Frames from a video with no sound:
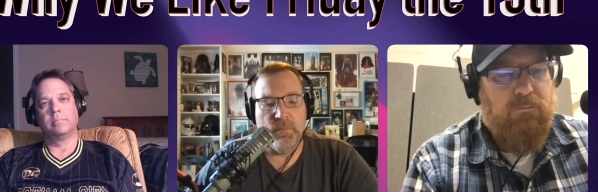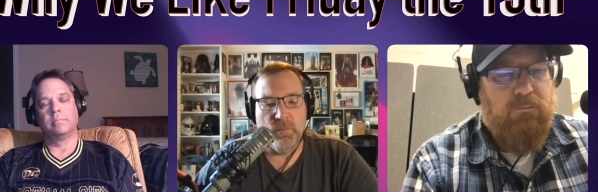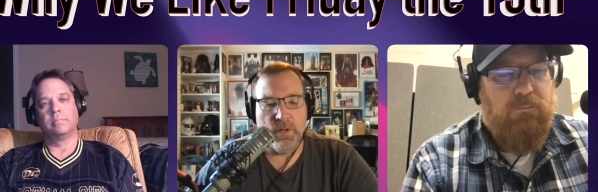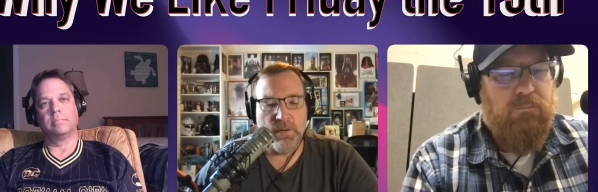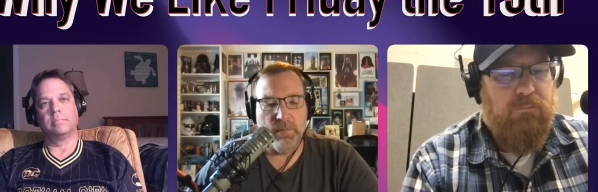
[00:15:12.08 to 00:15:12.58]

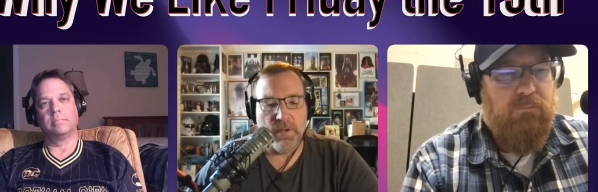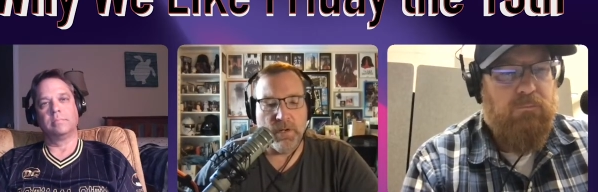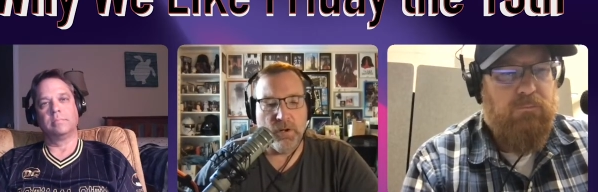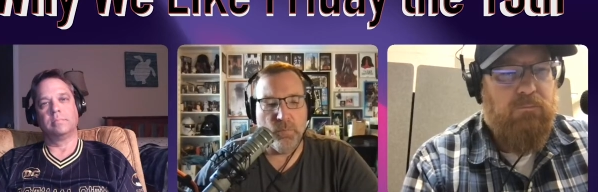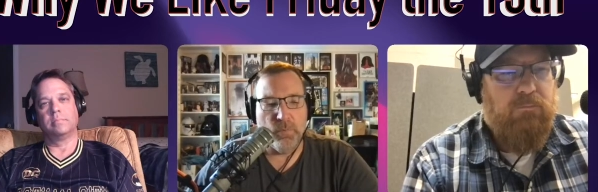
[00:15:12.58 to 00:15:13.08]
Speaker 1: what what
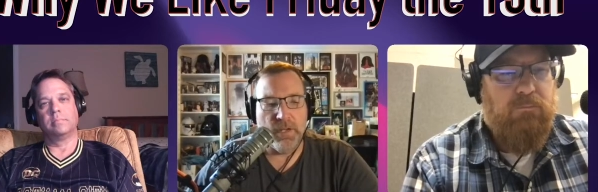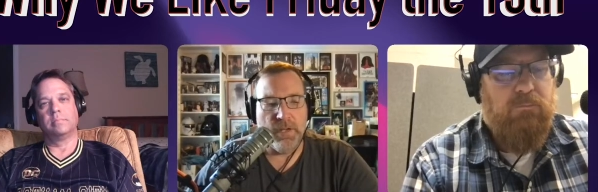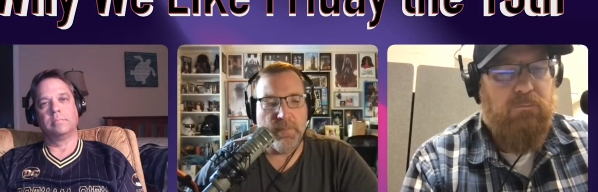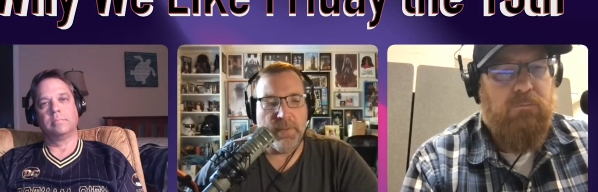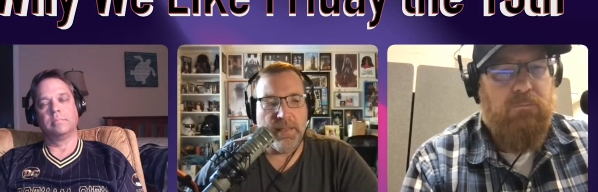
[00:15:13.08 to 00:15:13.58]
Carl brought
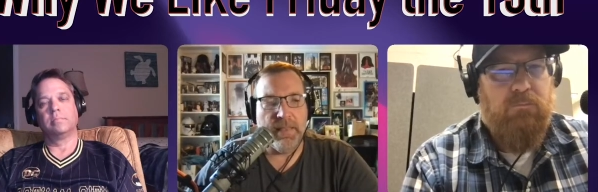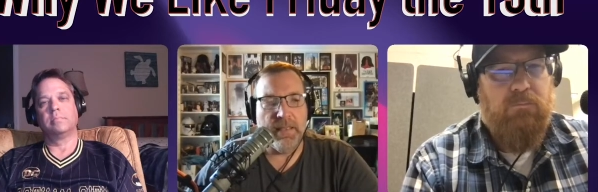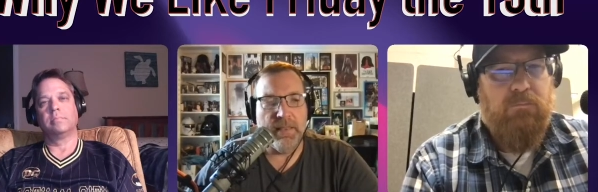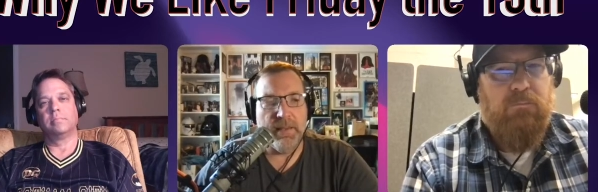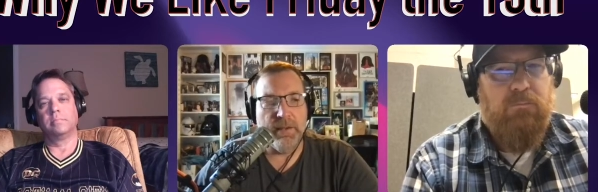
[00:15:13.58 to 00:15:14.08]
up, I think
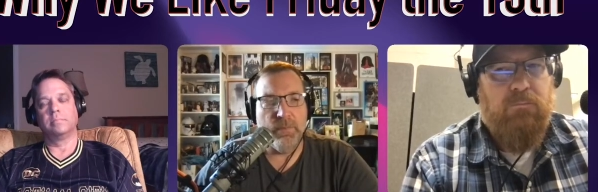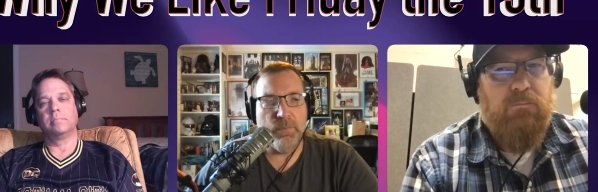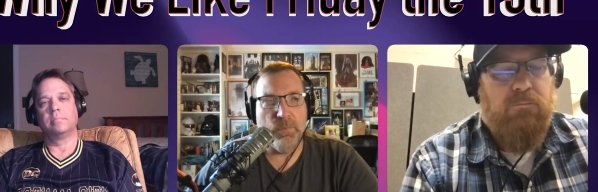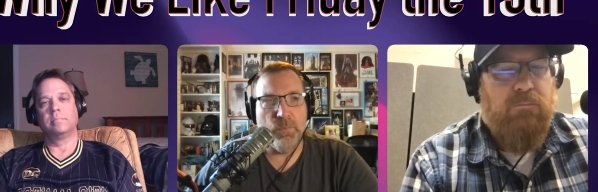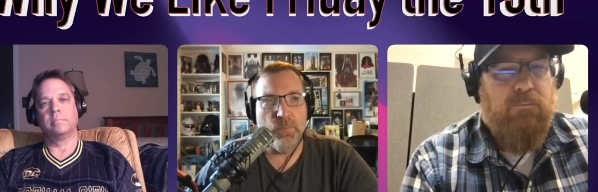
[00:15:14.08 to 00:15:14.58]
that
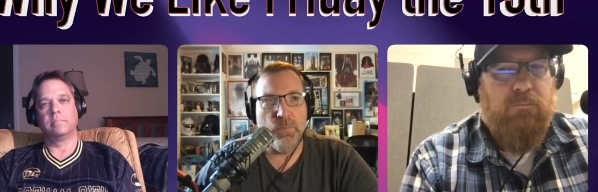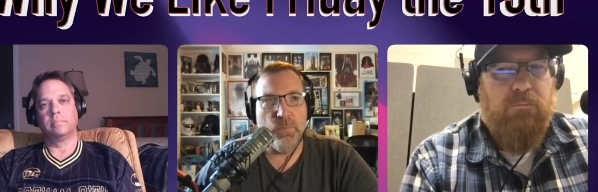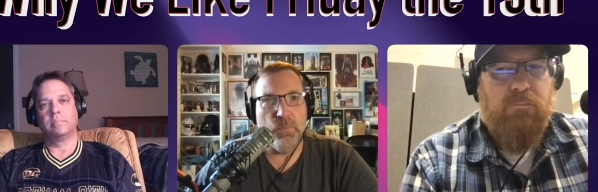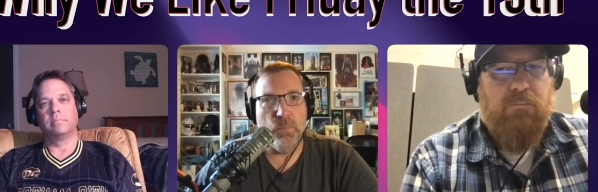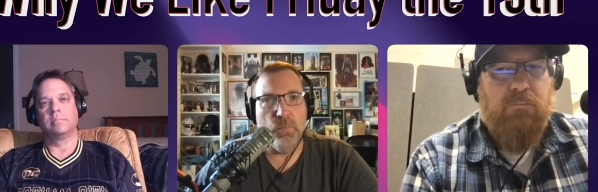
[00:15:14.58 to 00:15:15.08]

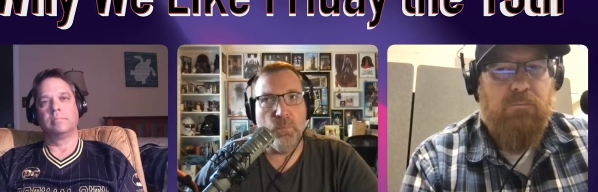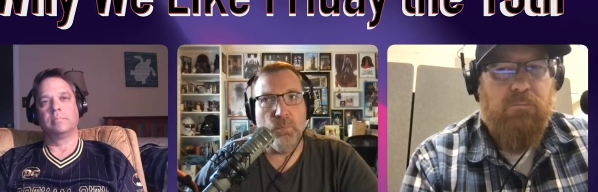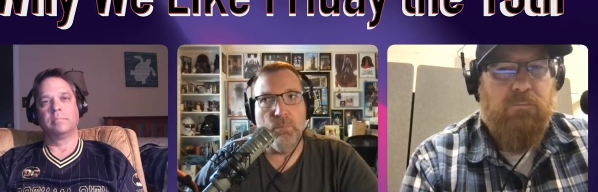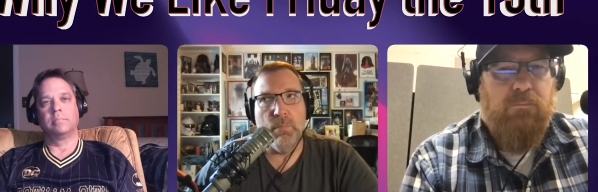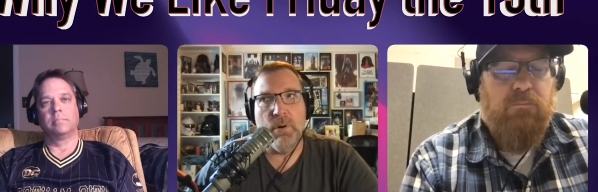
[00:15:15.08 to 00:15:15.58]

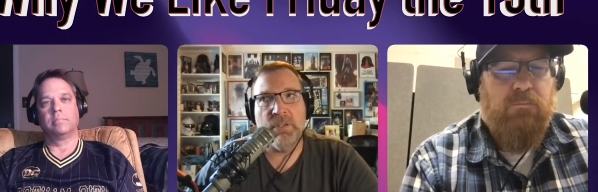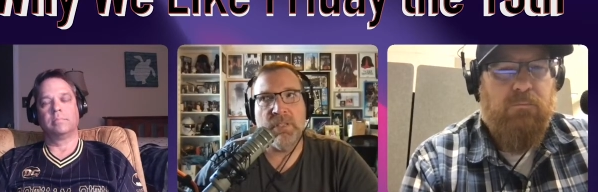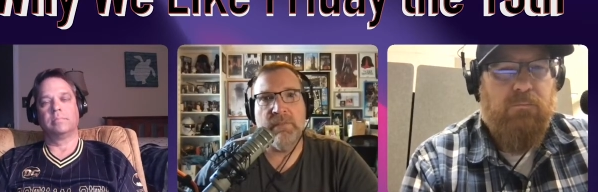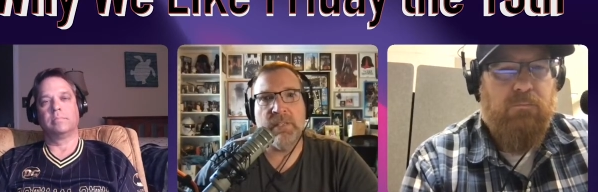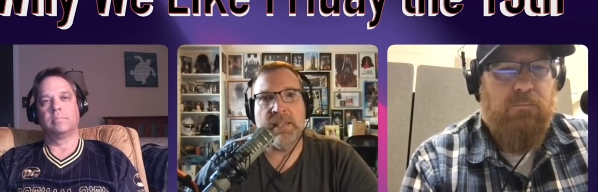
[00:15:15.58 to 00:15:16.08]
most of
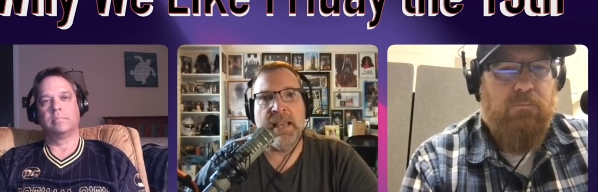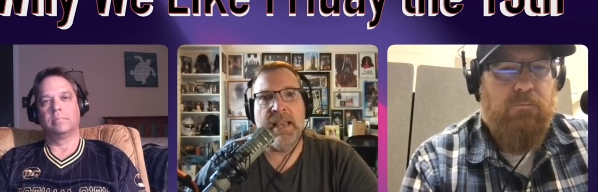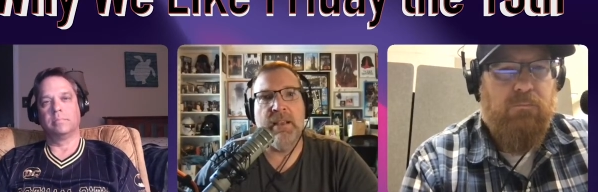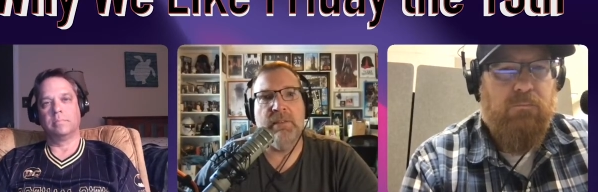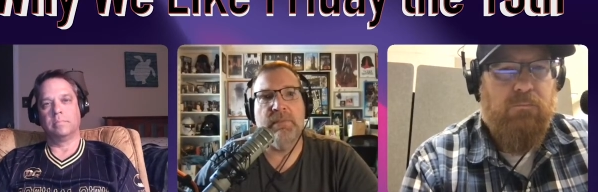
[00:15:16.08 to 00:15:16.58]
us
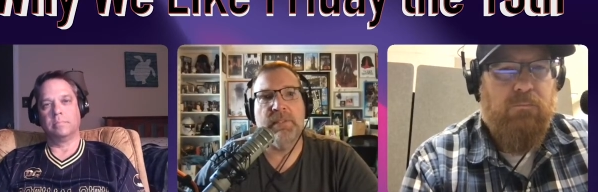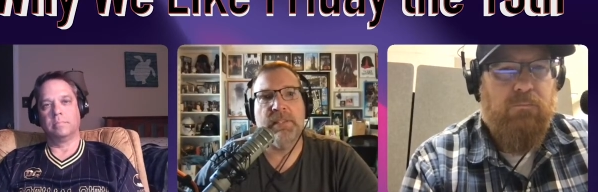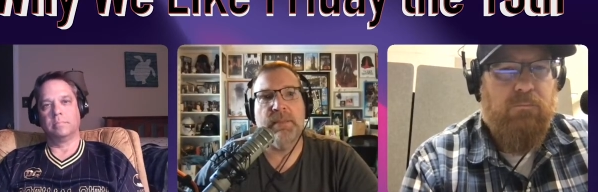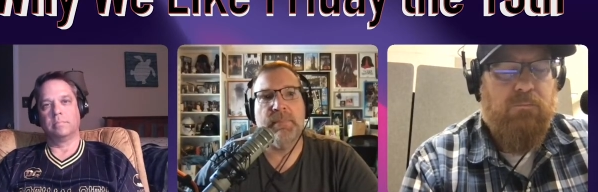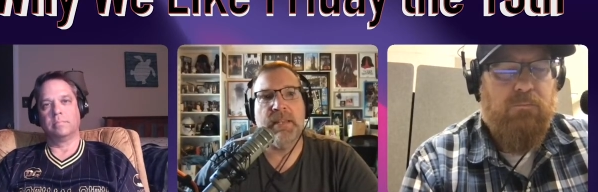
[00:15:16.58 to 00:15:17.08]
have
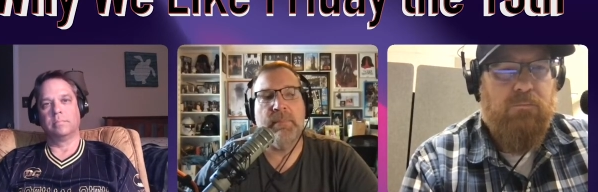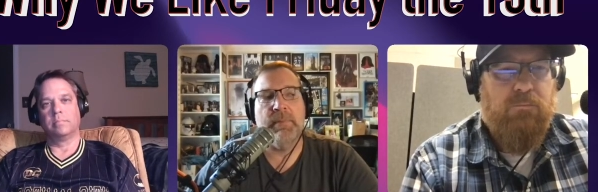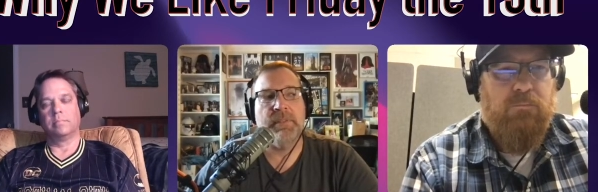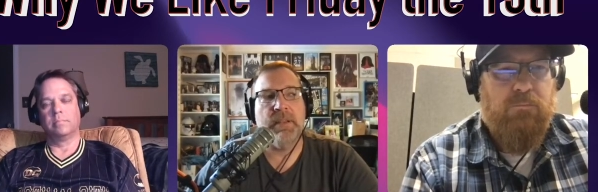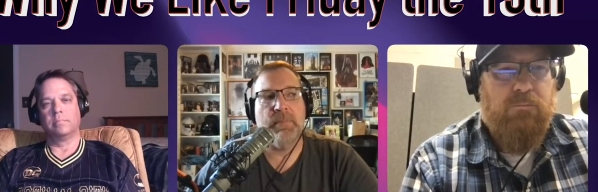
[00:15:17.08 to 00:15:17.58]
some type of
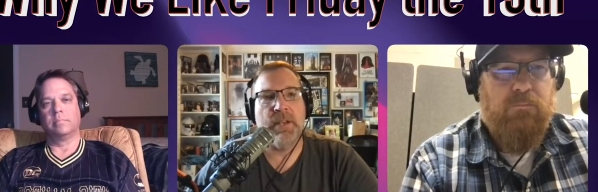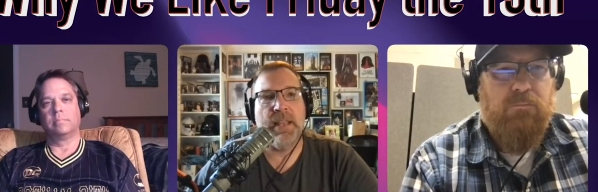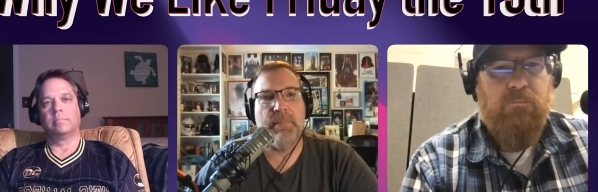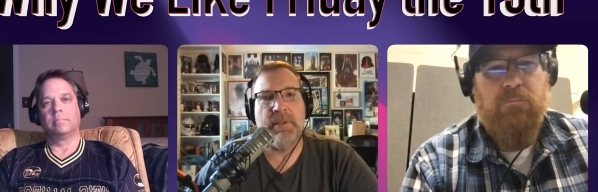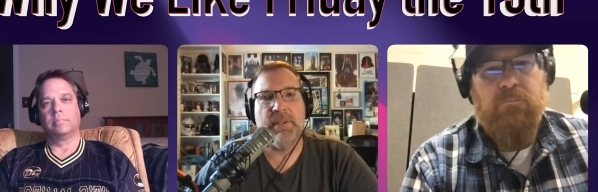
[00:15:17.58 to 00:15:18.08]
summer camp
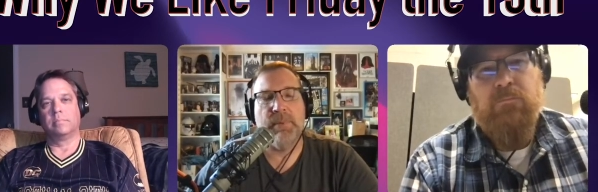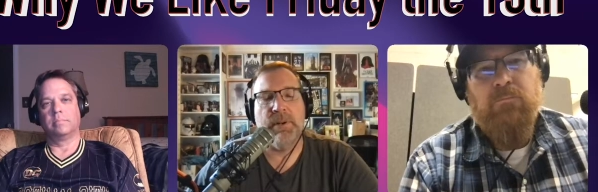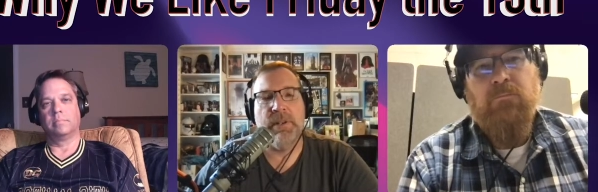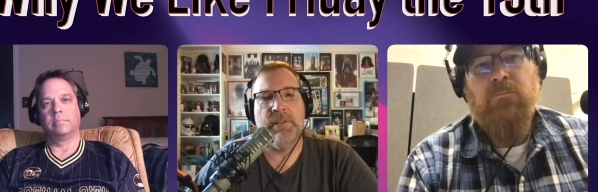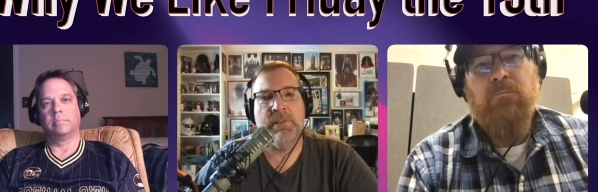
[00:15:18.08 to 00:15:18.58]

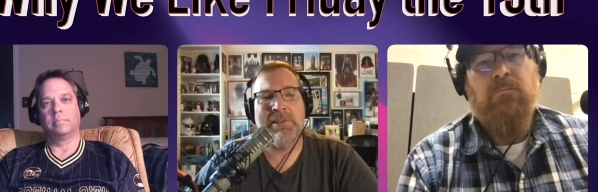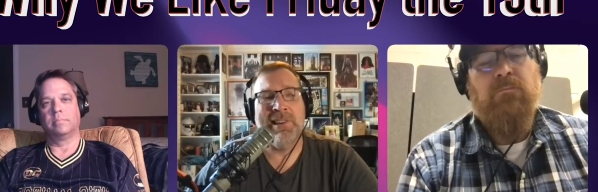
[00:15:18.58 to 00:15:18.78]
experience.